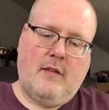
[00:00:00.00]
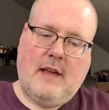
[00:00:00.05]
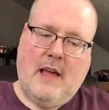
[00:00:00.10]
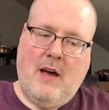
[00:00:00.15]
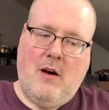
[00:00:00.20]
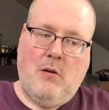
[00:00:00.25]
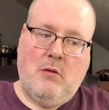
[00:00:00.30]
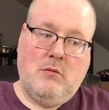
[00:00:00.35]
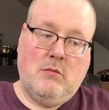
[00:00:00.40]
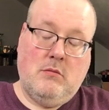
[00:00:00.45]

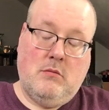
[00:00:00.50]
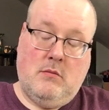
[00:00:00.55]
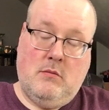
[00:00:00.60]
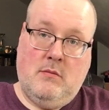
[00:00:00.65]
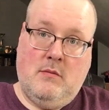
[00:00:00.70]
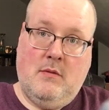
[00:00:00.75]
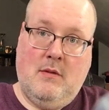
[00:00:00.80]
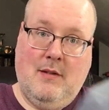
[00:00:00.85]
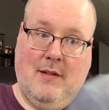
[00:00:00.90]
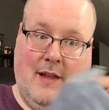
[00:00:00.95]
count
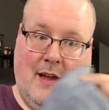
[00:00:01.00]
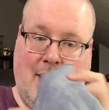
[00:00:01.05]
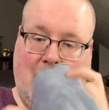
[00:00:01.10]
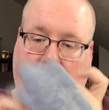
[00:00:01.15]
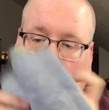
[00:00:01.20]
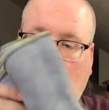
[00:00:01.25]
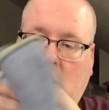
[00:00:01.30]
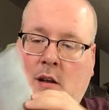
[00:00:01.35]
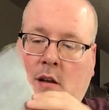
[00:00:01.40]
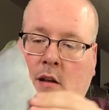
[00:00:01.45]

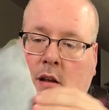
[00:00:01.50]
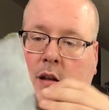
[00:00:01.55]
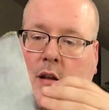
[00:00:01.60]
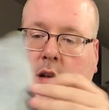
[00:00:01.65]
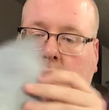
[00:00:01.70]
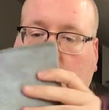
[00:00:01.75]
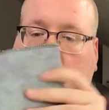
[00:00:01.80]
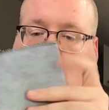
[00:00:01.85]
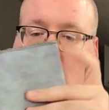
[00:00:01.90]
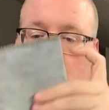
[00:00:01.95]
linen,
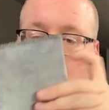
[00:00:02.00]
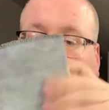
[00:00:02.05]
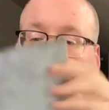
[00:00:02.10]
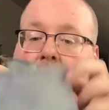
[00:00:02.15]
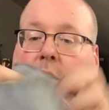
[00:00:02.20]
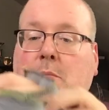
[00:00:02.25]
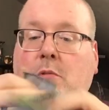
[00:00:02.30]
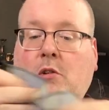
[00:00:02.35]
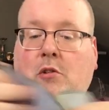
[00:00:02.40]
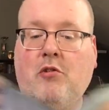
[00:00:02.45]
which
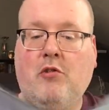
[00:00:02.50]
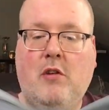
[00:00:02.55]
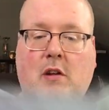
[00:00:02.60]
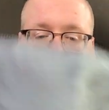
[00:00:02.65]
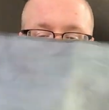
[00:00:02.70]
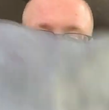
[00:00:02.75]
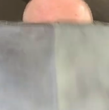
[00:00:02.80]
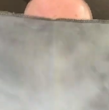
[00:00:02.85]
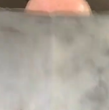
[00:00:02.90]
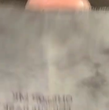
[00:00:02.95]
I'm usually
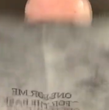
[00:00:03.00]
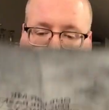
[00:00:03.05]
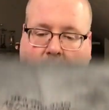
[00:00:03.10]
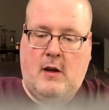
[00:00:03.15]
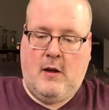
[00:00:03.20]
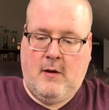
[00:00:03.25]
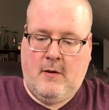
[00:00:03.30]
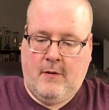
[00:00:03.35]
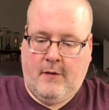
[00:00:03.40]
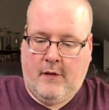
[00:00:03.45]
not a fan
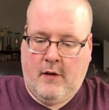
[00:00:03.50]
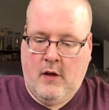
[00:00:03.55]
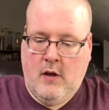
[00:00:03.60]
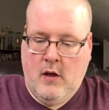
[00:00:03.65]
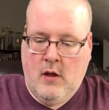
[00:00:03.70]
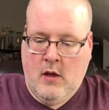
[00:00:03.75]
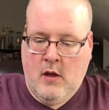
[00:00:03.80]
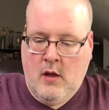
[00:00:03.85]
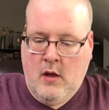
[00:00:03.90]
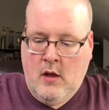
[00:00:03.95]
of,
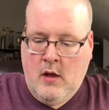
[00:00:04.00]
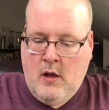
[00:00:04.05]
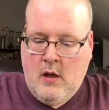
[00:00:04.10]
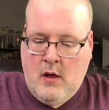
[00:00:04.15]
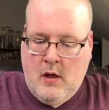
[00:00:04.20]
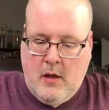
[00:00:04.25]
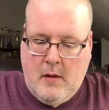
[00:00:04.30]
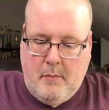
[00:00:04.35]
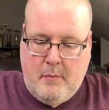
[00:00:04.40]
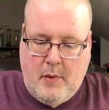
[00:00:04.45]

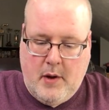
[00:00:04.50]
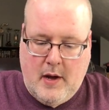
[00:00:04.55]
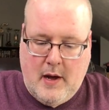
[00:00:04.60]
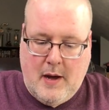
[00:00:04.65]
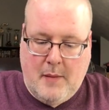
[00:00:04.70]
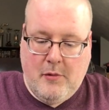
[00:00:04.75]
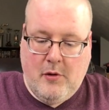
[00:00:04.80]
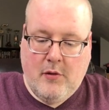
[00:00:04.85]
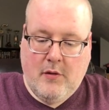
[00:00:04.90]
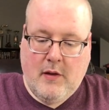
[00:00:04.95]
but
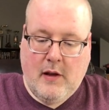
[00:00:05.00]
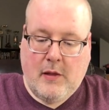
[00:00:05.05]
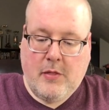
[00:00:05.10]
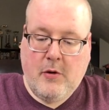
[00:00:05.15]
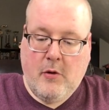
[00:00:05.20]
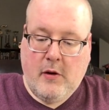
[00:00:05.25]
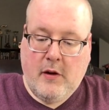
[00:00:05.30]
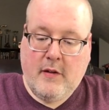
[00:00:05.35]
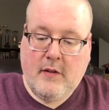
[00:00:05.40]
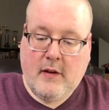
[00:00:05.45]
I'm using
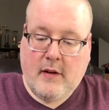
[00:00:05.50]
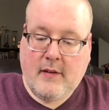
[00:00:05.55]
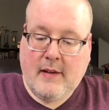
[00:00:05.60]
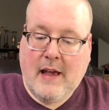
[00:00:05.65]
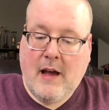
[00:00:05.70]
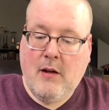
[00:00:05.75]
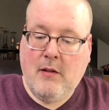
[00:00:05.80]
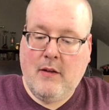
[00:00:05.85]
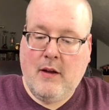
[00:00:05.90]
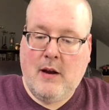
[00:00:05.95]
36
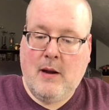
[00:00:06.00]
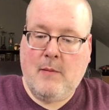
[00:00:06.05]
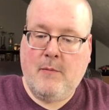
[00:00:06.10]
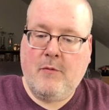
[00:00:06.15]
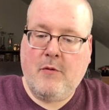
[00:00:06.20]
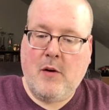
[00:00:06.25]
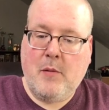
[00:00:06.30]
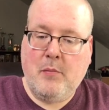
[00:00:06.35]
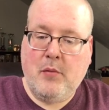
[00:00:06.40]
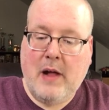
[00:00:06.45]
count linen
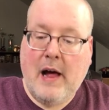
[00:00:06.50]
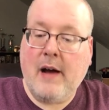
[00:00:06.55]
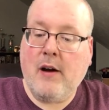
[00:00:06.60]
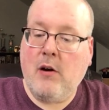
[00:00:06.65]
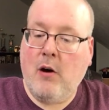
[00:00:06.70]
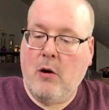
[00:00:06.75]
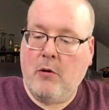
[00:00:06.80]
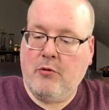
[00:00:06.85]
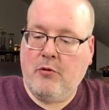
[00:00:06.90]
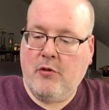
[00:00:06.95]
from Black
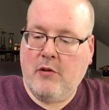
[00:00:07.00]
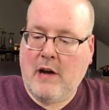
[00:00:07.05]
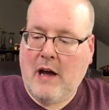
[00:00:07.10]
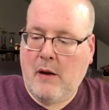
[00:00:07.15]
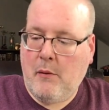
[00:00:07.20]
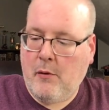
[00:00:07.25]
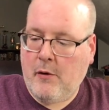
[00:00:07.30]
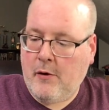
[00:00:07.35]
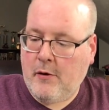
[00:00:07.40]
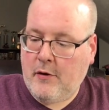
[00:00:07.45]
Cauldron Dye
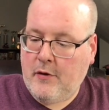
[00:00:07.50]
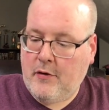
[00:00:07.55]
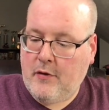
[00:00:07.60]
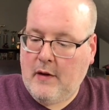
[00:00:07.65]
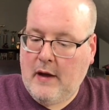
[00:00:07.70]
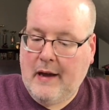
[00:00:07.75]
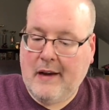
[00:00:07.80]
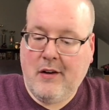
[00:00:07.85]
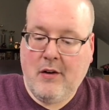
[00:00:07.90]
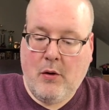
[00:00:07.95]
Works.
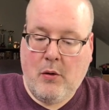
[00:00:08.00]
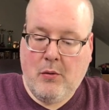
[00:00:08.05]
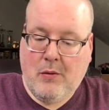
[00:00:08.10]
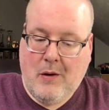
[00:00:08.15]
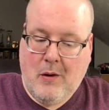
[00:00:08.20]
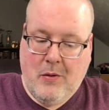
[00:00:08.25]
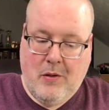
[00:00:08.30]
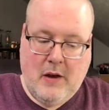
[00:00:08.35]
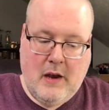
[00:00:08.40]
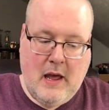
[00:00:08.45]
I don't
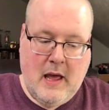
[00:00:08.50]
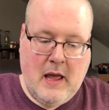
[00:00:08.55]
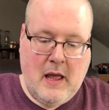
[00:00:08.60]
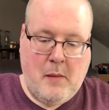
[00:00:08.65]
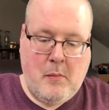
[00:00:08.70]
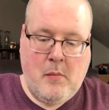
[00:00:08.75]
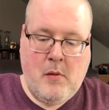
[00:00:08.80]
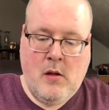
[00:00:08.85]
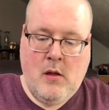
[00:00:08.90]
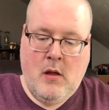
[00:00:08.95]
know the
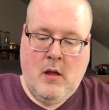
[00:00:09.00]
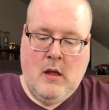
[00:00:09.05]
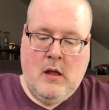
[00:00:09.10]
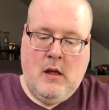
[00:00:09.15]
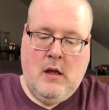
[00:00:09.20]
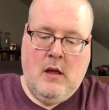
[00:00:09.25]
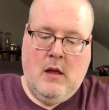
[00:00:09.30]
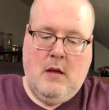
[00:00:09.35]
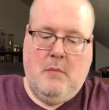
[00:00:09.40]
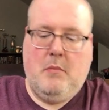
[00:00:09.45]
name,
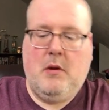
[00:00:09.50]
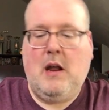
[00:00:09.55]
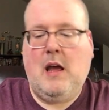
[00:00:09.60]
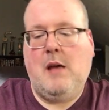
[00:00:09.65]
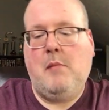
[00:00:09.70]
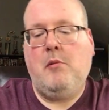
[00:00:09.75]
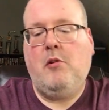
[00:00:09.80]
but I am